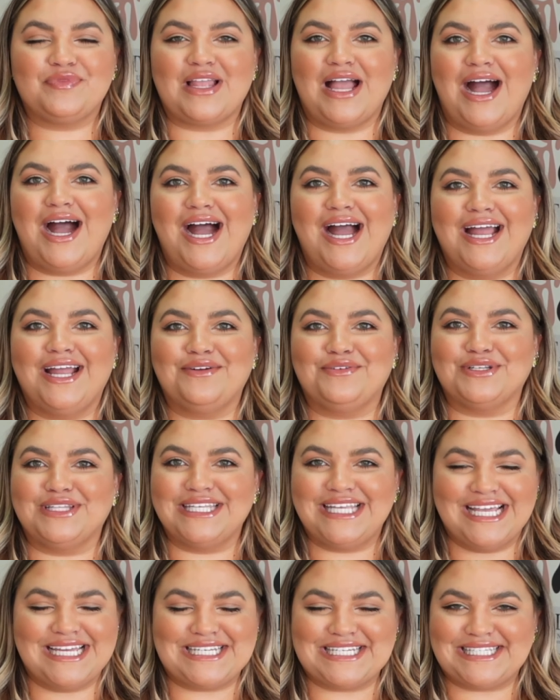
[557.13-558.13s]
I really
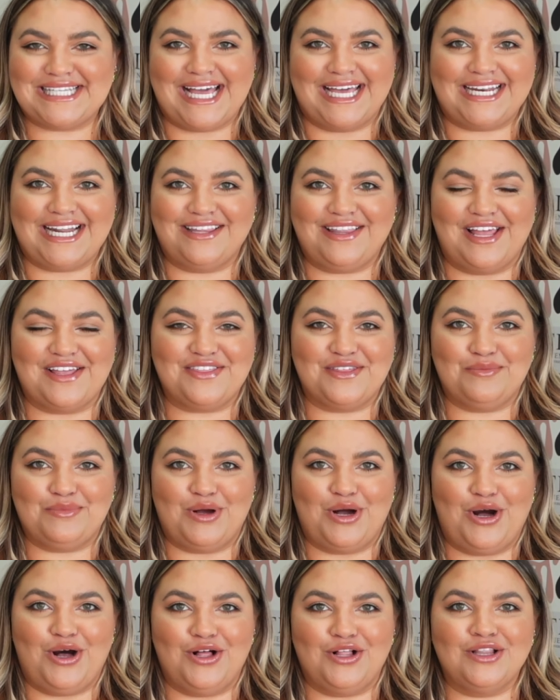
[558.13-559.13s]
can't decide, I like them
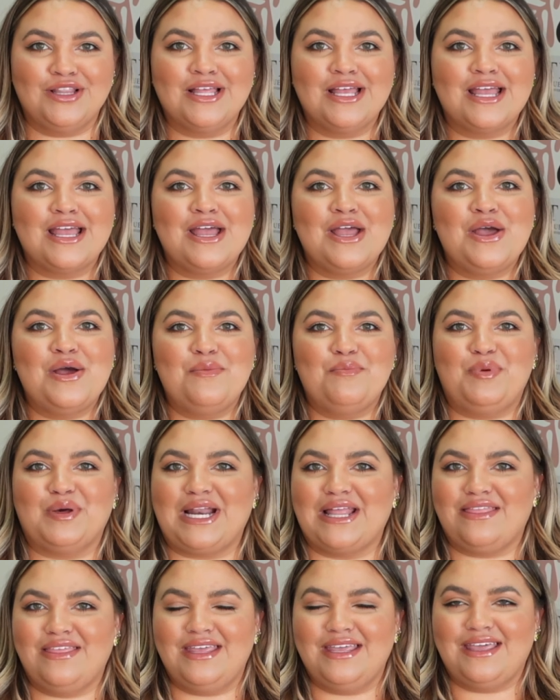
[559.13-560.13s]
all, but
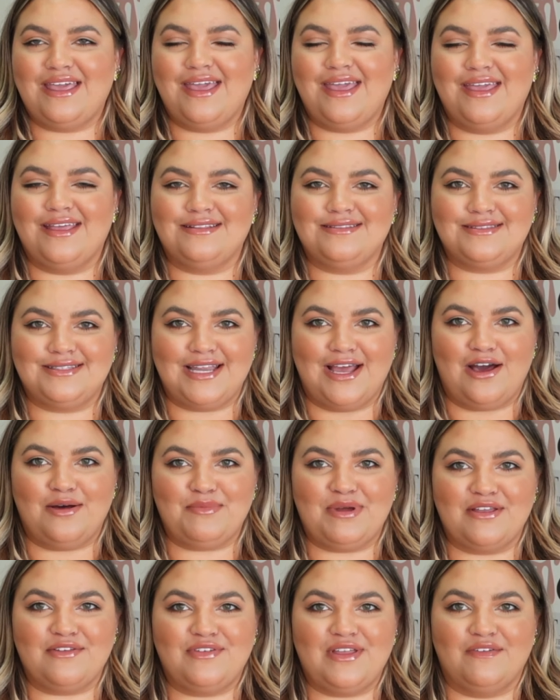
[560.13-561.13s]
I think hands down
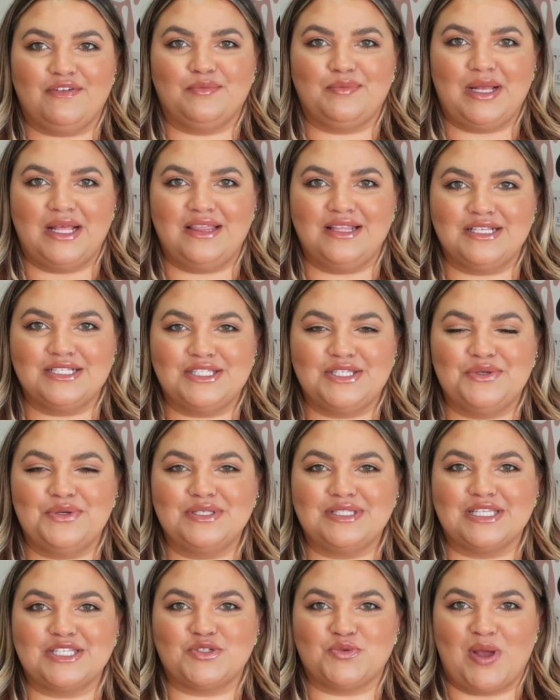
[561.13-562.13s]
my favorite bathing suit
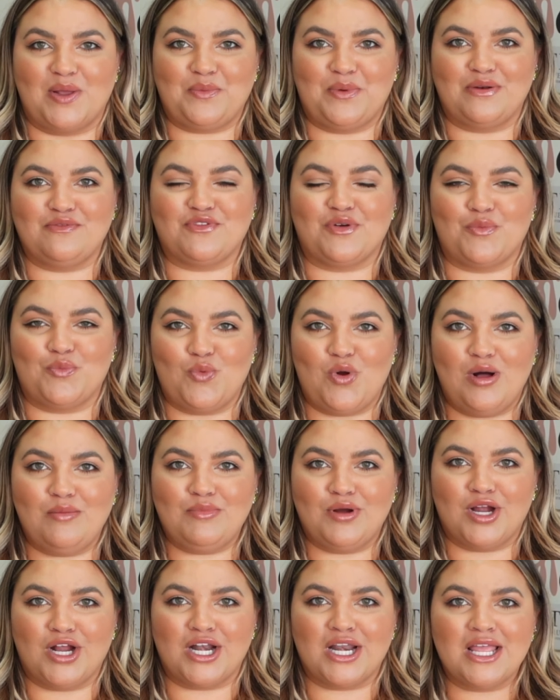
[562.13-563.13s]
is this red one from
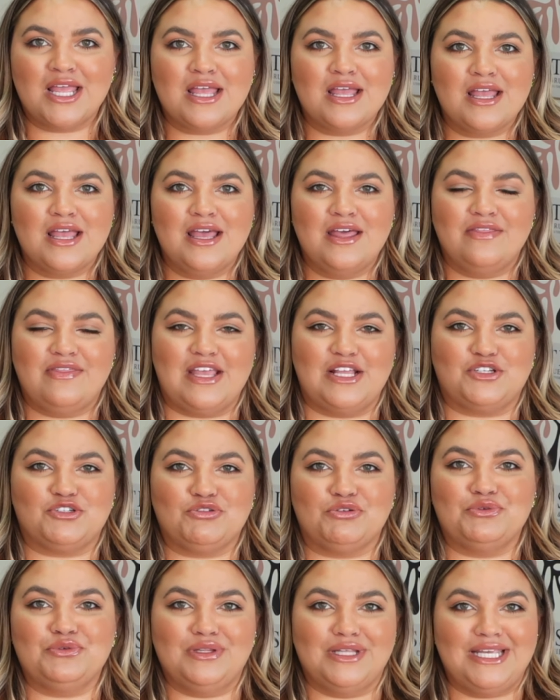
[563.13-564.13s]
Walmart. They
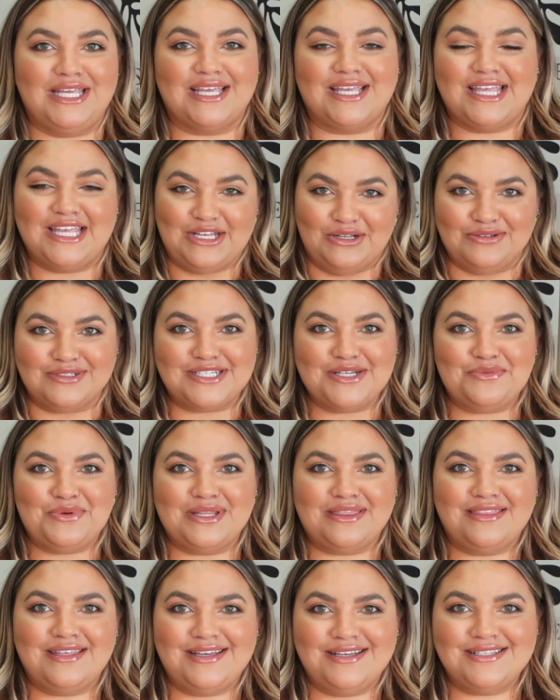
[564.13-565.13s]
truly killed it
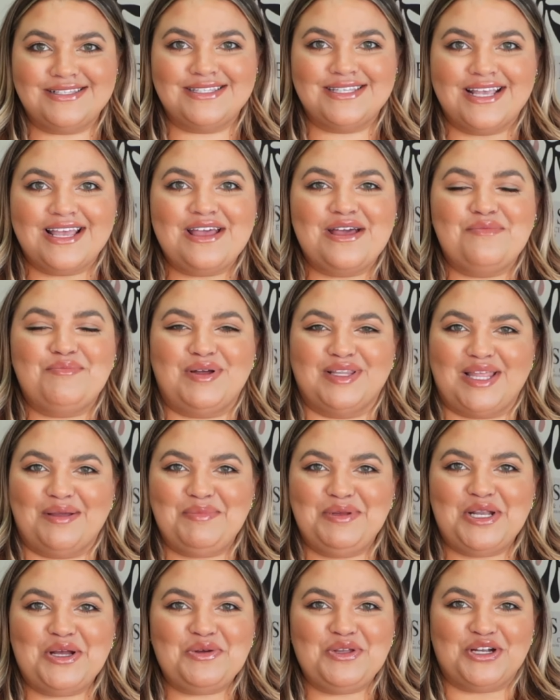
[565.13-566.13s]
with this. But let
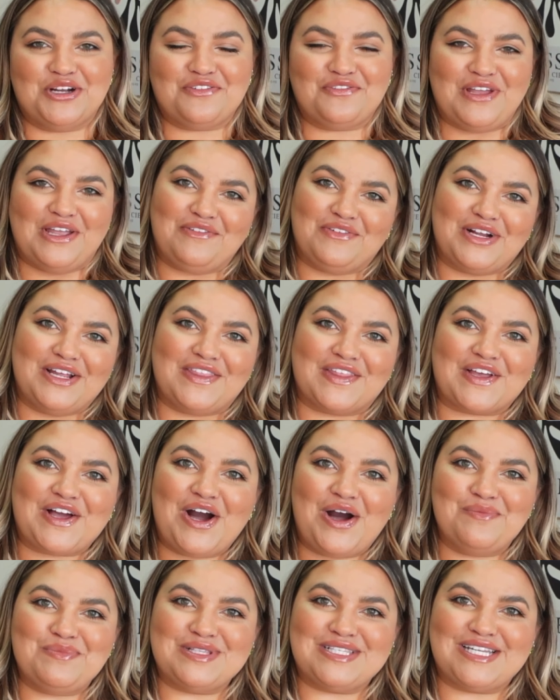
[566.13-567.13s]
me know your favorite in the
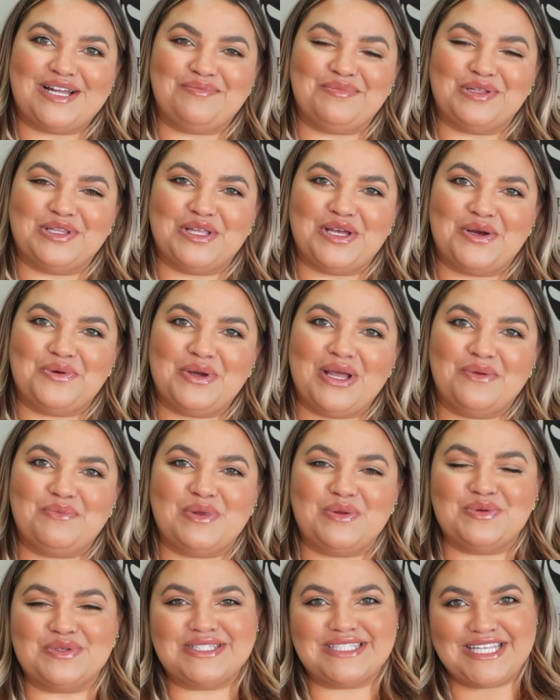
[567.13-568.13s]
comments down below, and
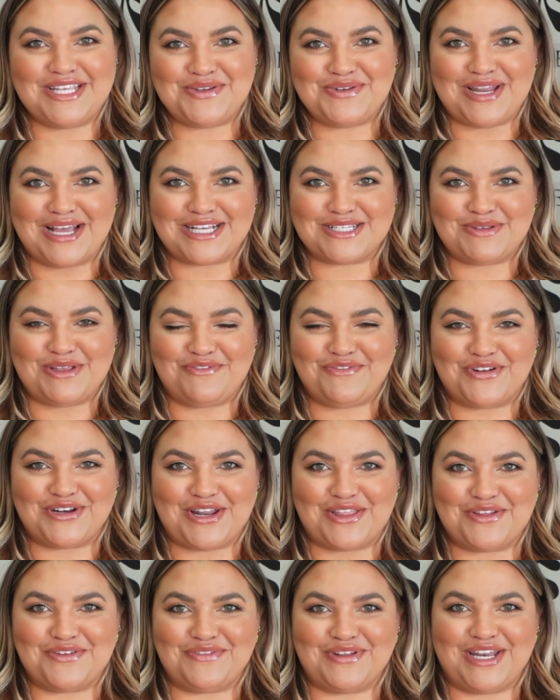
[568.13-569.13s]
we will see you next week for
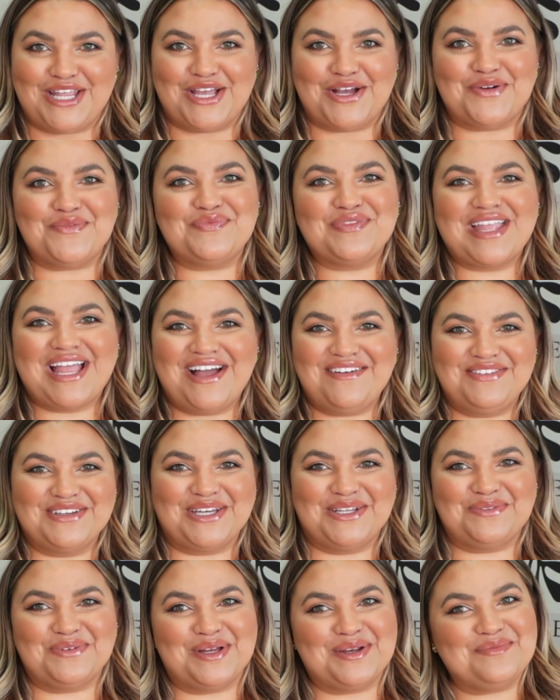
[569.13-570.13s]
another video. Have a
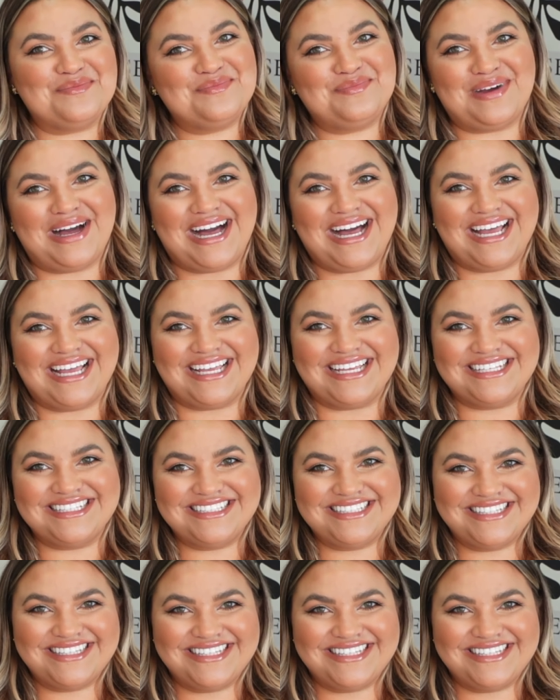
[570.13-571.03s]
good one. Bye.